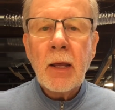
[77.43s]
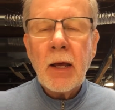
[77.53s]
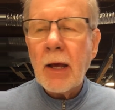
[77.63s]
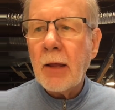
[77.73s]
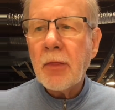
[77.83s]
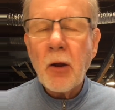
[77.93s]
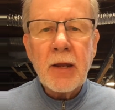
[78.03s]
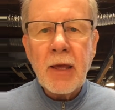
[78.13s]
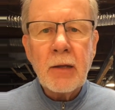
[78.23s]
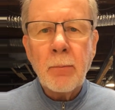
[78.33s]
Thought
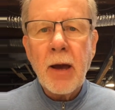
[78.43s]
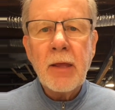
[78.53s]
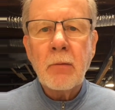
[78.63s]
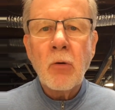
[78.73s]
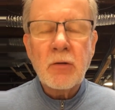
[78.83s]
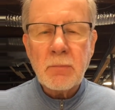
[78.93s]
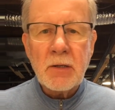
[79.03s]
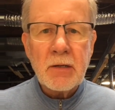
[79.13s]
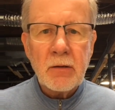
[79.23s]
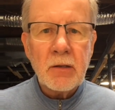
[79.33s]
he had to buy the most
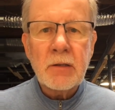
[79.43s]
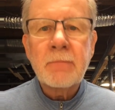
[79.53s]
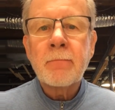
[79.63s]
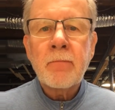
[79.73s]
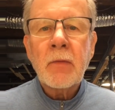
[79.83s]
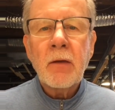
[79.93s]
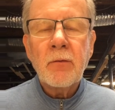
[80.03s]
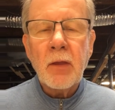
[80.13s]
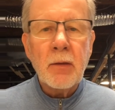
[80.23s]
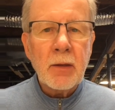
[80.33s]
materials
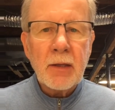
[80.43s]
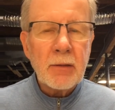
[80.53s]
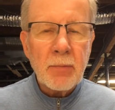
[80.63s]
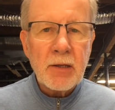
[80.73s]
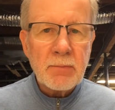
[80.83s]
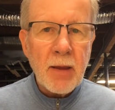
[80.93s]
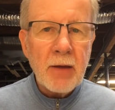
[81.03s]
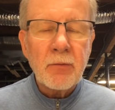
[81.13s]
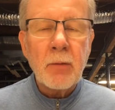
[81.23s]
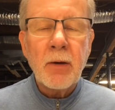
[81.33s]
to get the biggest bang
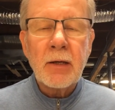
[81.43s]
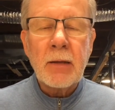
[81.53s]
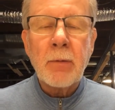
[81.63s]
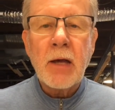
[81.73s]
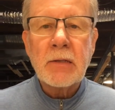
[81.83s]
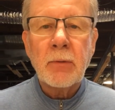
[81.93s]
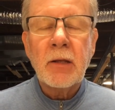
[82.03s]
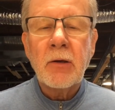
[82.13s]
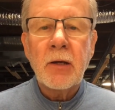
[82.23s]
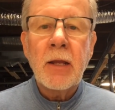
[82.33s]
for the buck he possibly
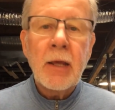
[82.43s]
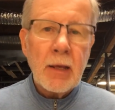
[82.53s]
could.